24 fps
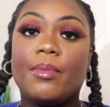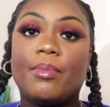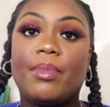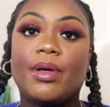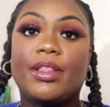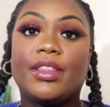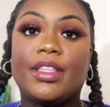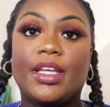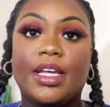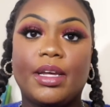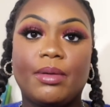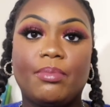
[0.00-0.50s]

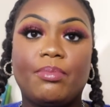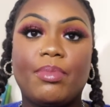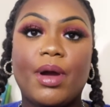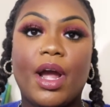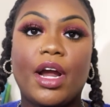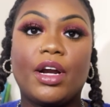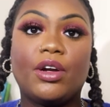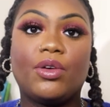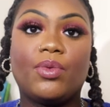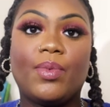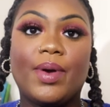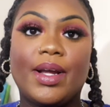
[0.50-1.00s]
but the
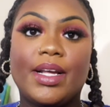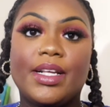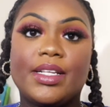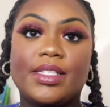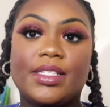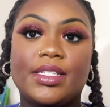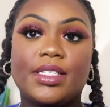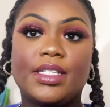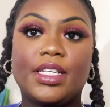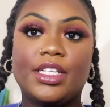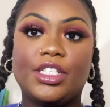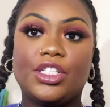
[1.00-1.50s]
empire
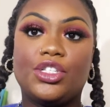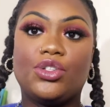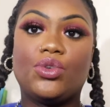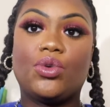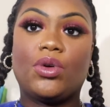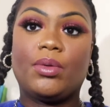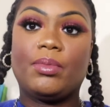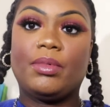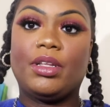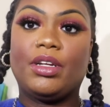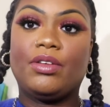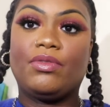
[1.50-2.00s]
waist is
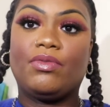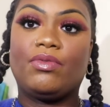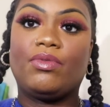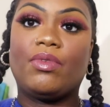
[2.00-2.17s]
normally